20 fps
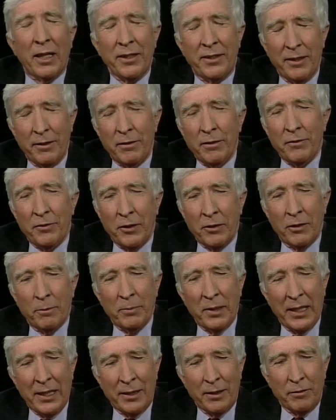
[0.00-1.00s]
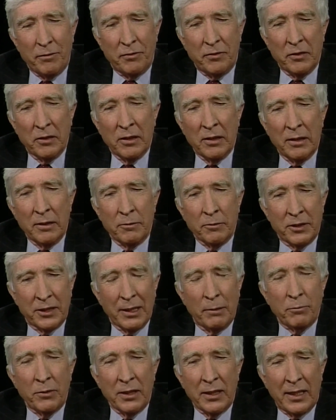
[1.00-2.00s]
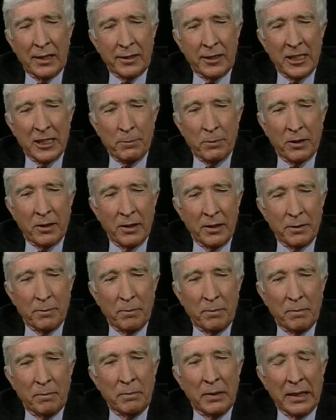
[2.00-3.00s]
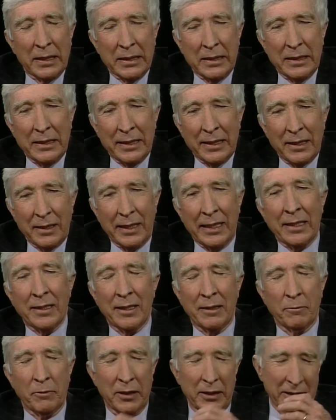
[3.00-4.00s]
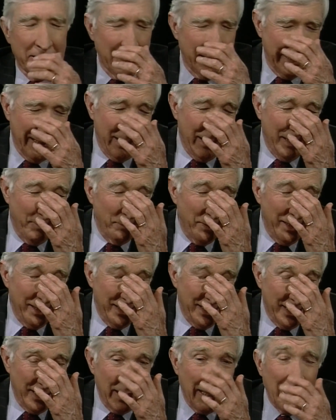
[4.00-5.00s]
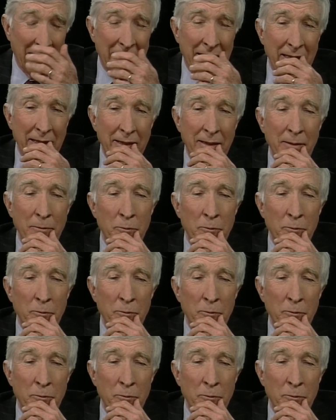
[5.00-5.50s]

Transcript: I did review a man in full, with some reluctance, because my inkling was that I, I might not like it.